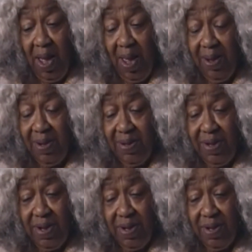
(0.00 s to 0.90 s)
Ike and
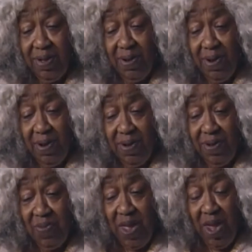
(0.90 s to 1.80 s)
Tina
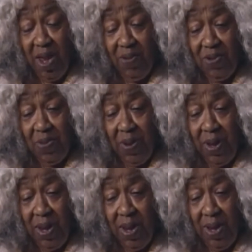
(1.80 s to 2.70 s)
Turner's band was
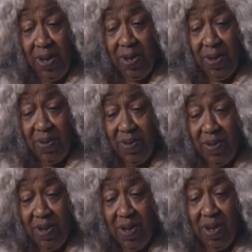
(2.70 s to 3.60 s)
playing, and
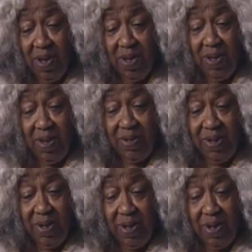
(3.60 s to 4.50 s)

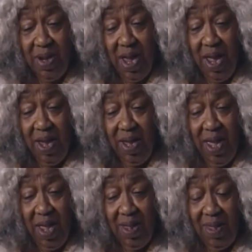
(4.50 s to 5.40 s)
Tina and the
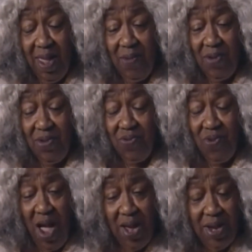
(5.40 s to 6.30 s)
Ikettes, they was
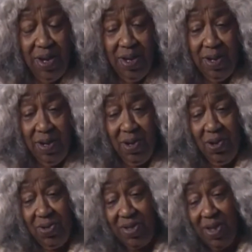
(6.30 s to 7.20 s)
rocking it, you
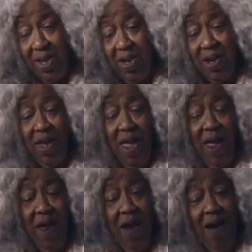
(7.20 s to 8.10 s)
know, slinging their
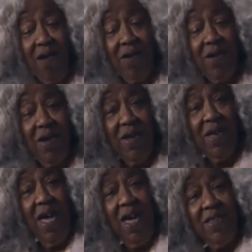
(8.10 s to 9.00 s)
hair, and
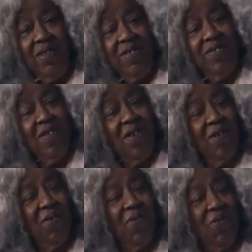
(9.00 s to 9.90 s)
had these,
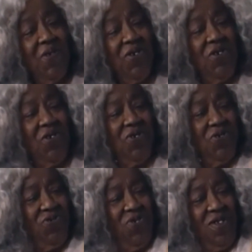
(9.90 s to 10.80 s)
uh, you know,
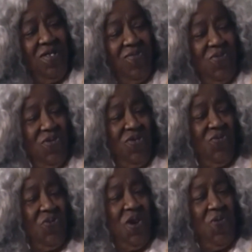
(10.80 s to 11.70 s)
those dresses we used
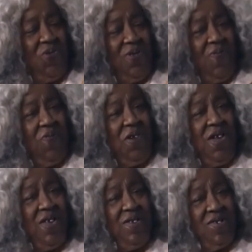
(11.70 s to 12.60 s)
to wear with the
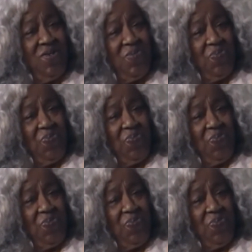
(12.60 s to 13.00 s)
fringe.